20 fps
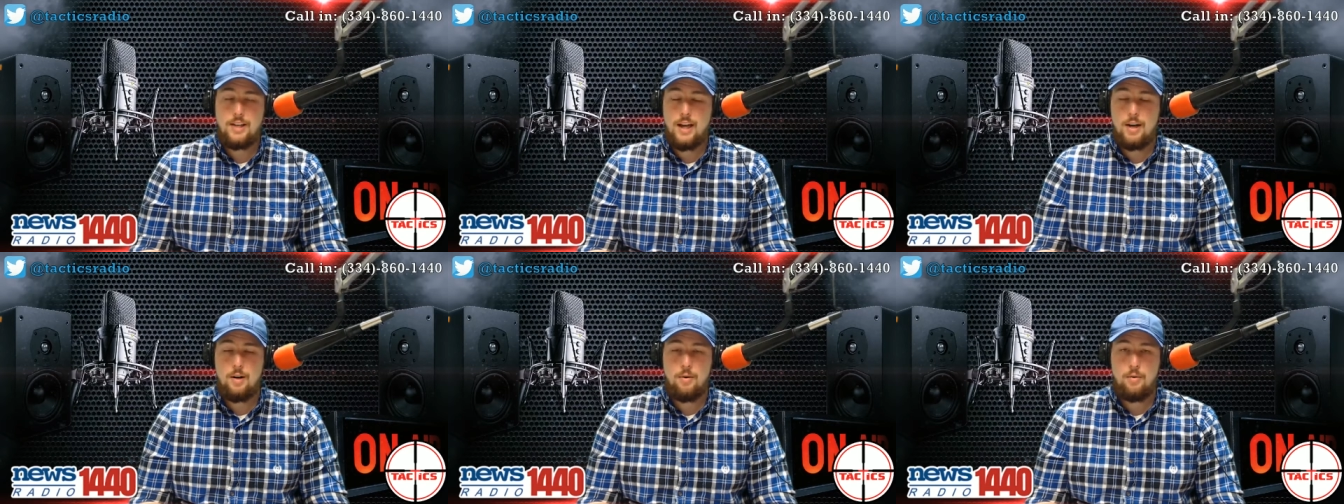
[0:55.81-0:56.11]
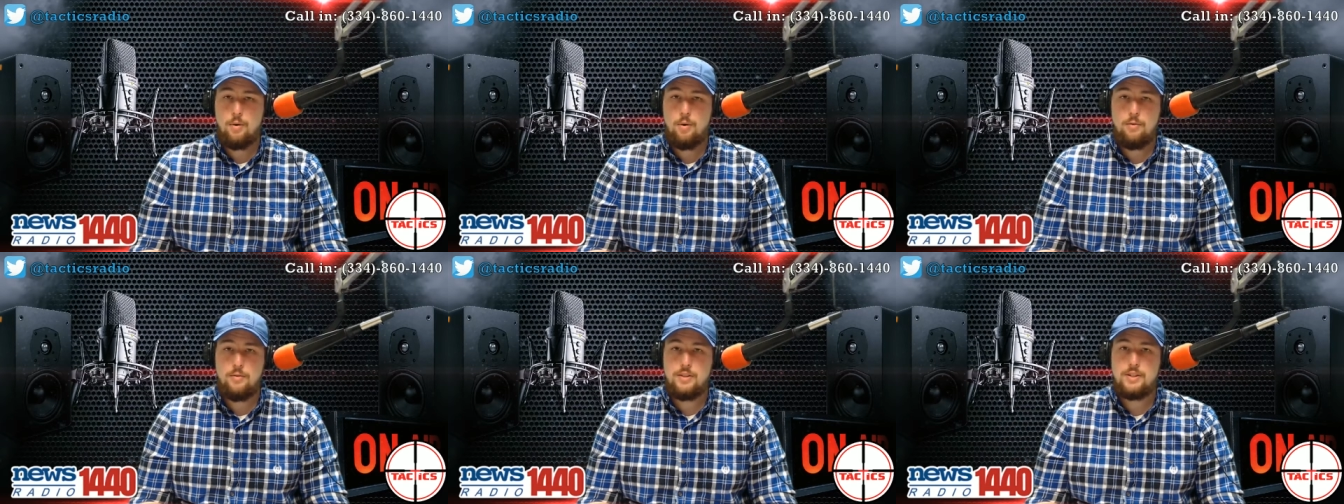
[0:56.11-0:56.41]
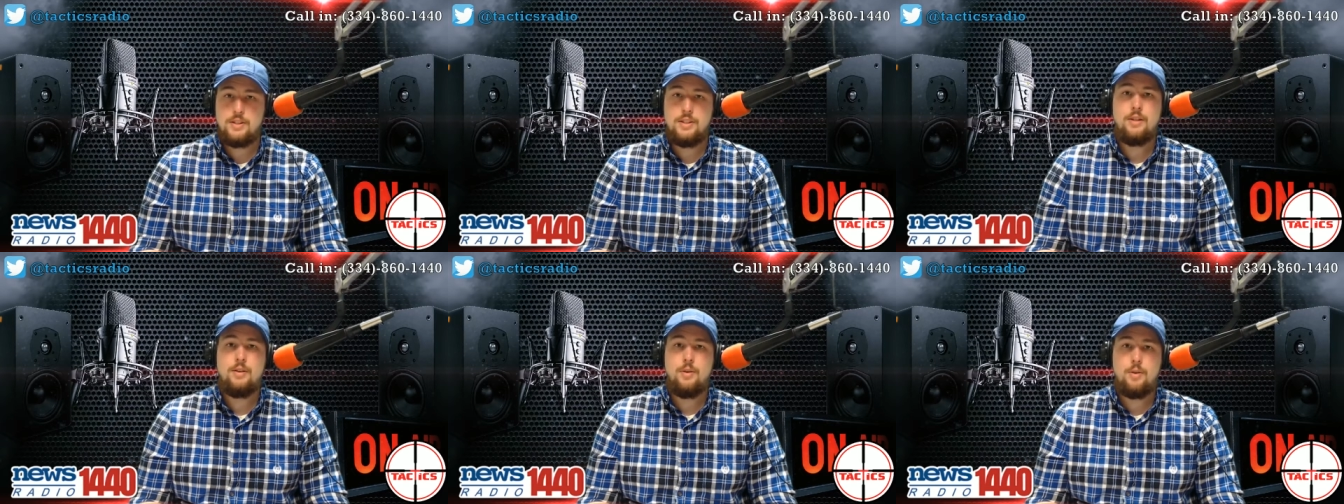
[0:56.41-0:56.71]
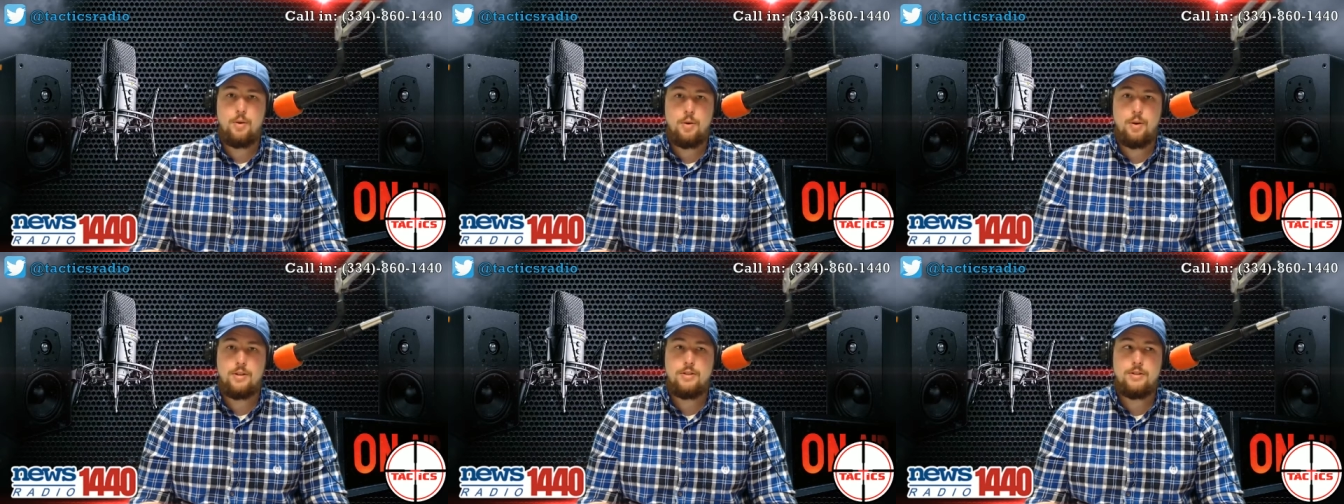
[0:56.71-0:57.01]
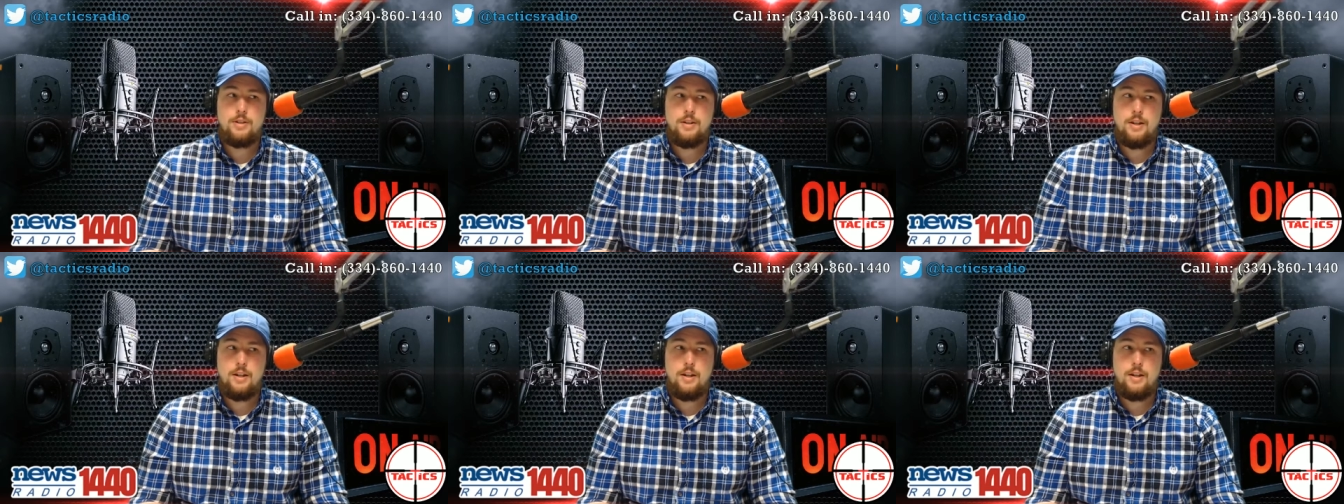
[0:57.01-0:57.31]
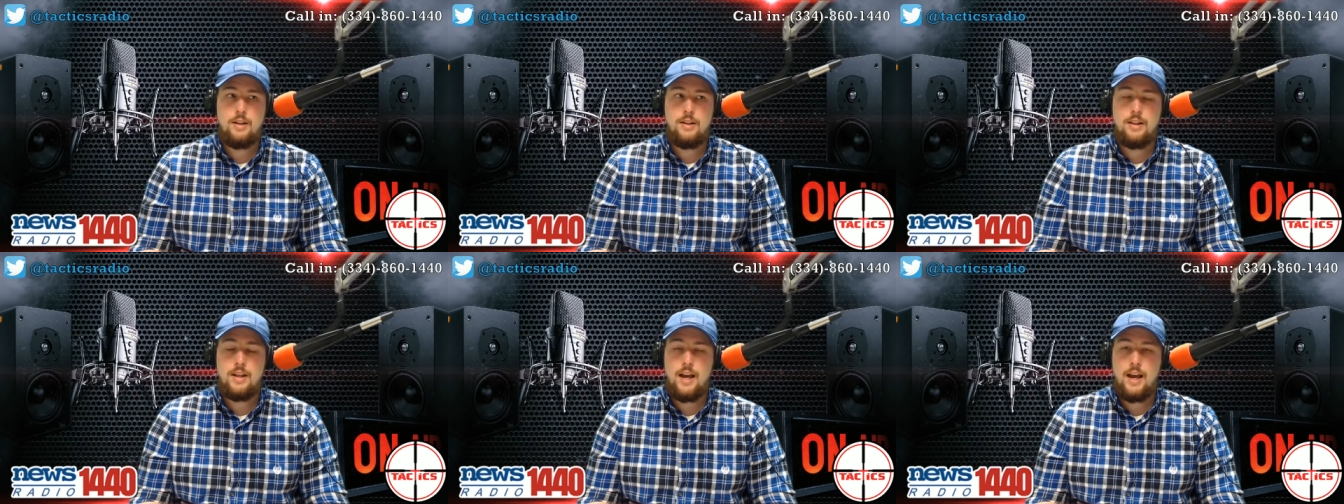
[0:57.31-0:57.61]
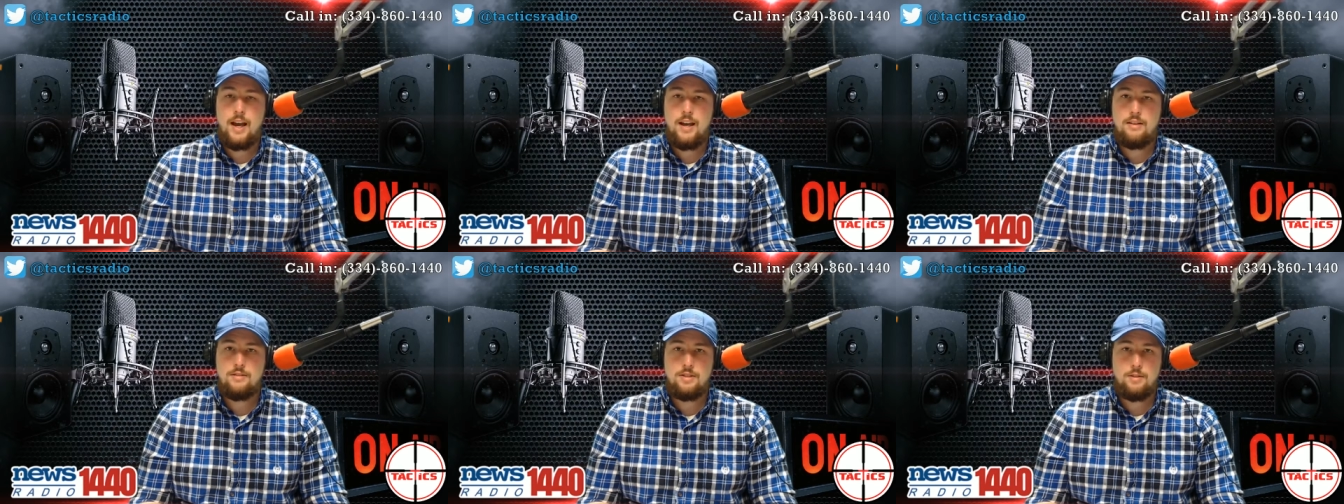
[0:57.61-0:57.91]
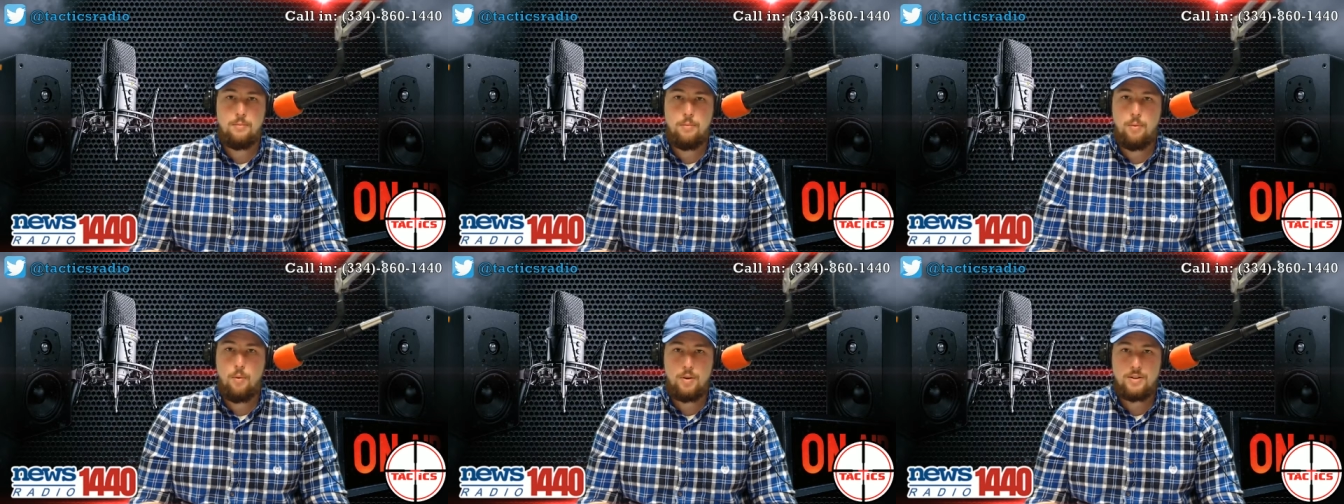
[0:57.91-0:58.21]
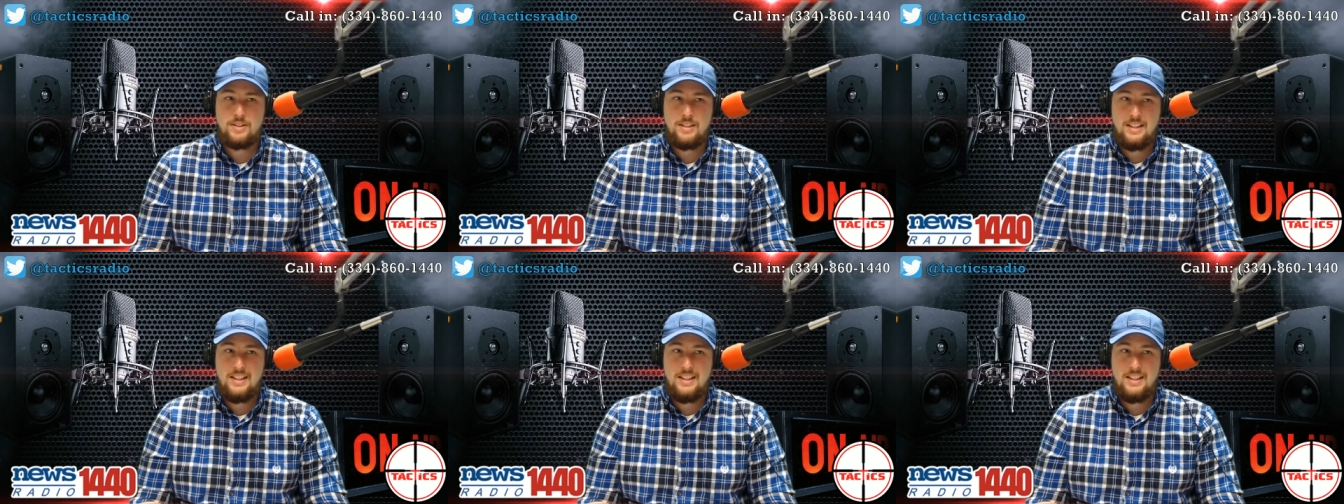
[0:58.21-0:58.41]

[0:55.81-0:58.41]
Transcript: I don't know of a single Christian that supports